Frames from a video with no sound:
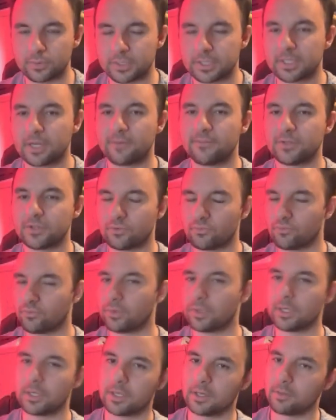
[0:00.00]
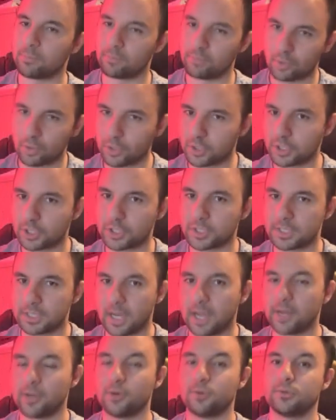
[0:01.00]
stuff is really going to push
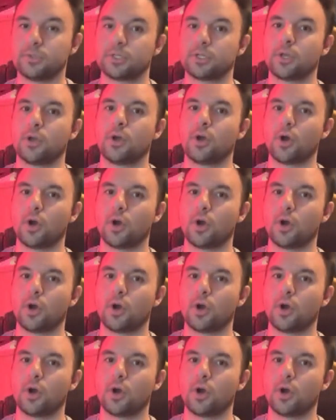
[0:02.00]
dinos